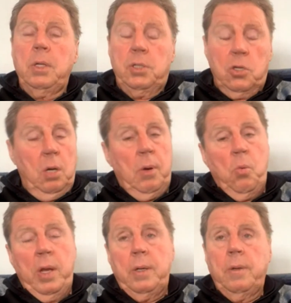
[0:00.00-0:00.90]
and this time I
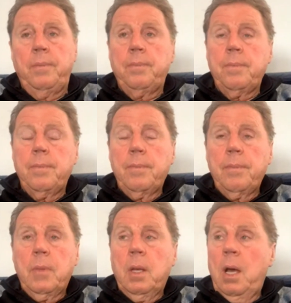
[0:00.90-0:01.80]
went.
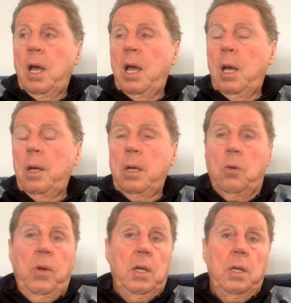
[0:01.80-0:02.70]

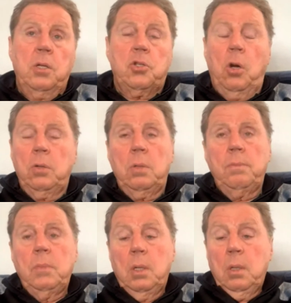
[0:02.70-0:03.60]
And I went in at Tottenham.